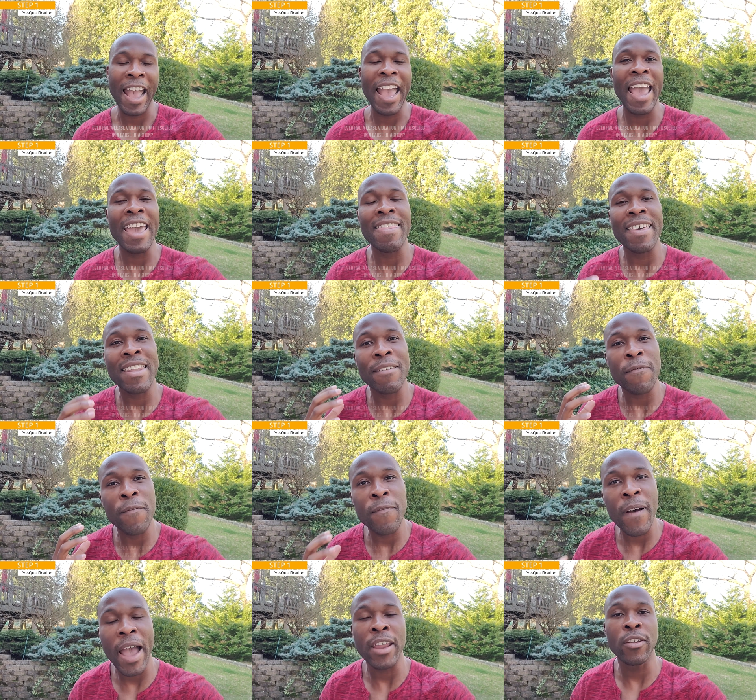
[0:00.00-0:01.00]
And then
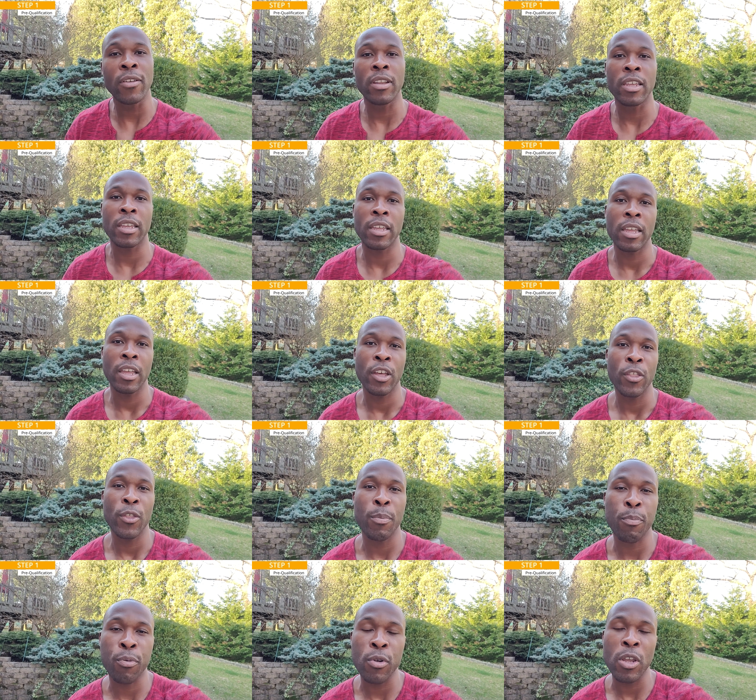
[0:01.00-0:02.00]
finally, the
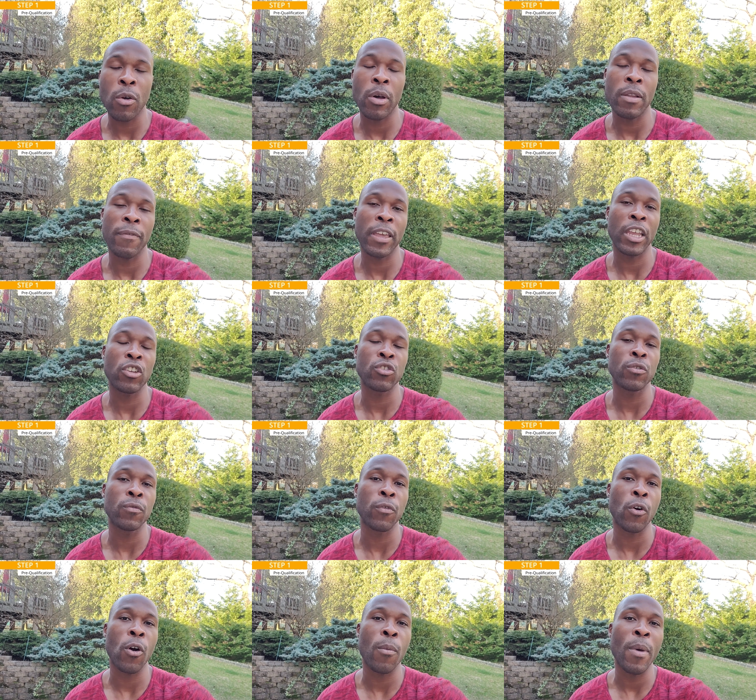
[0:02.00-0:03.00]
pre-qualification
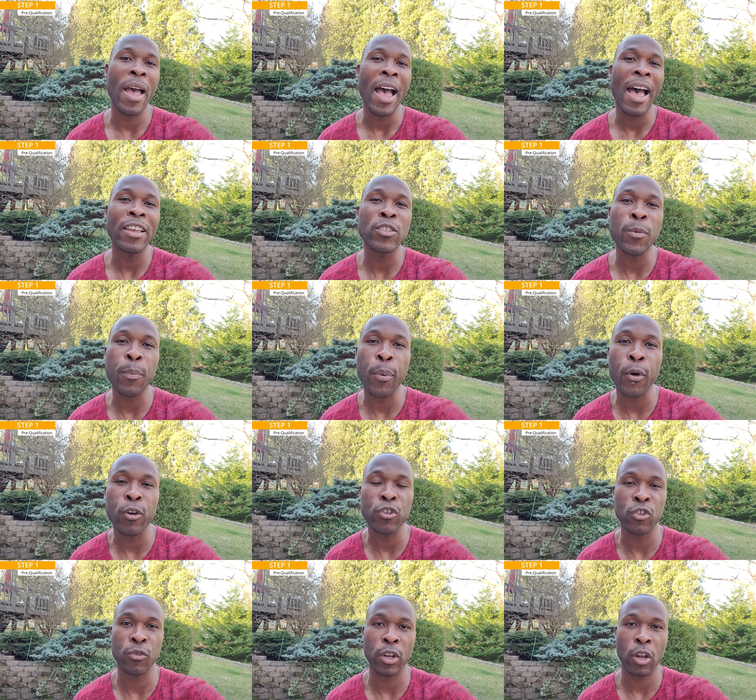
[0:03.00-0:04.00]
form has a
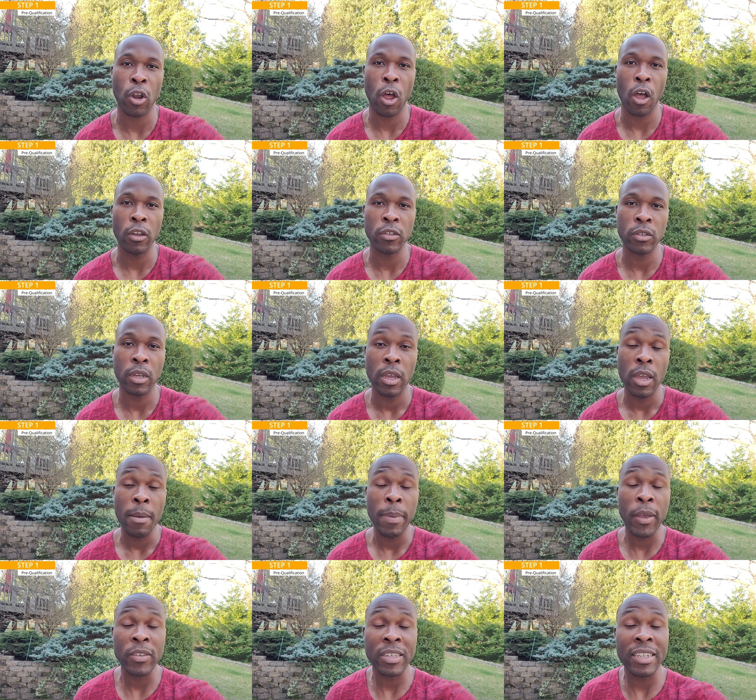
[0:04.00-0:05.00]
perjury clause
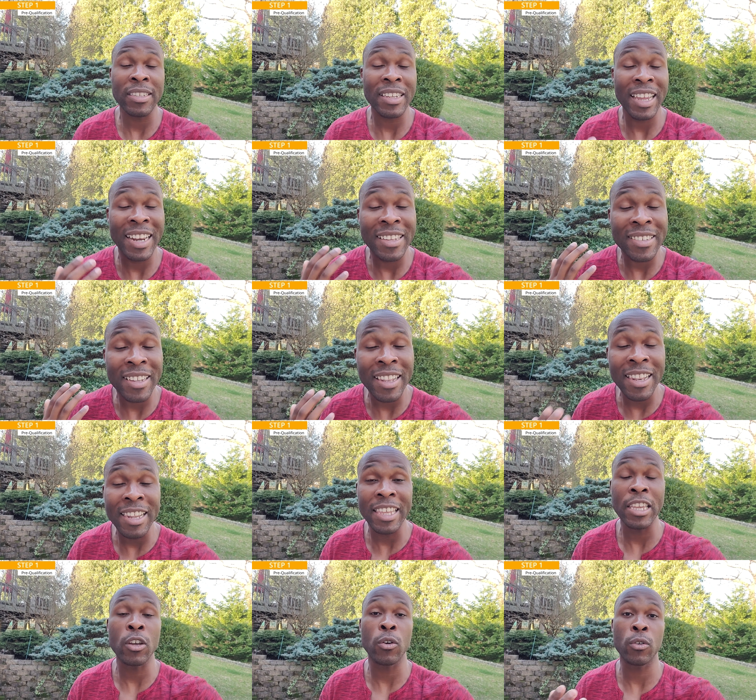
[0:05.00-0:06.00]
because it is a
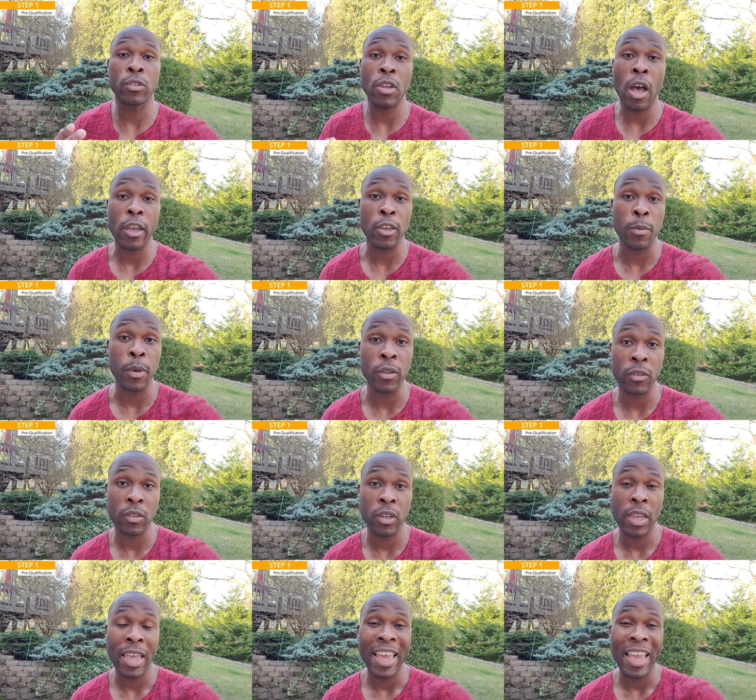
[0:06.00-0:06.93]
legal document.